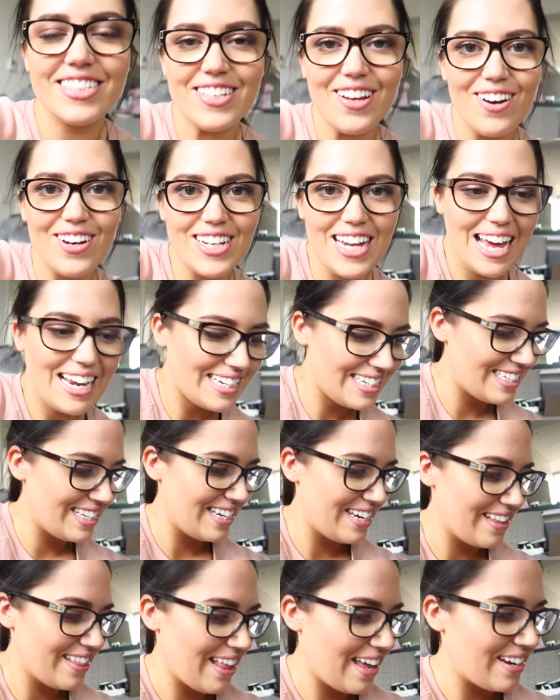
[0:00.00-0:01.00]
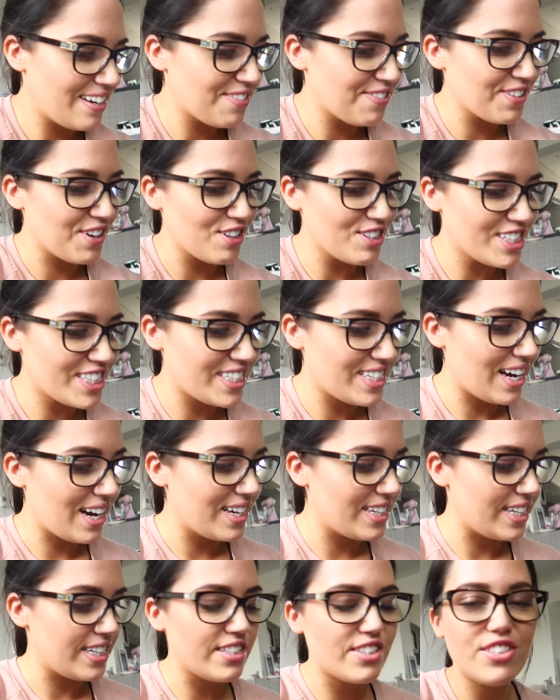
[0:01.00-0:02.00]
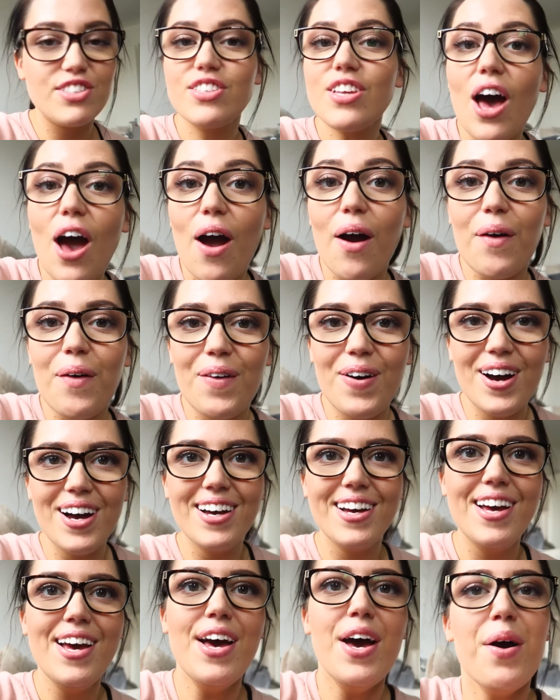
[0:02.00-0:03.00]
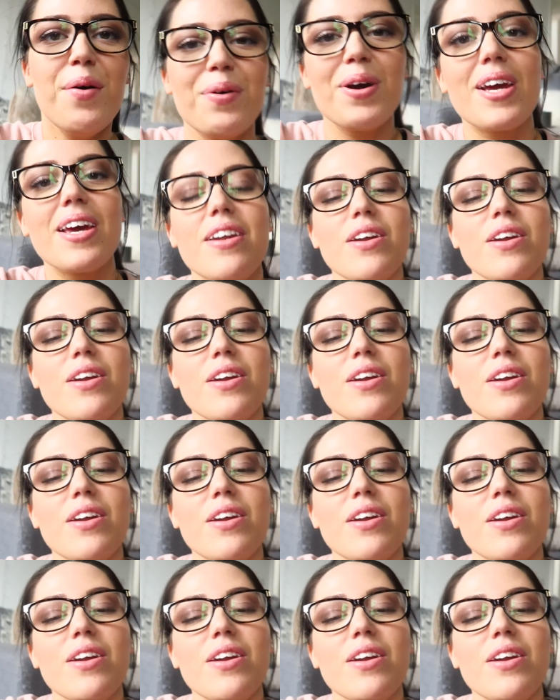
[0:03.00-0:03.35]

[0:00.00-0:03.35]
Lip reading: started editing and then I forgot to tidy. So we're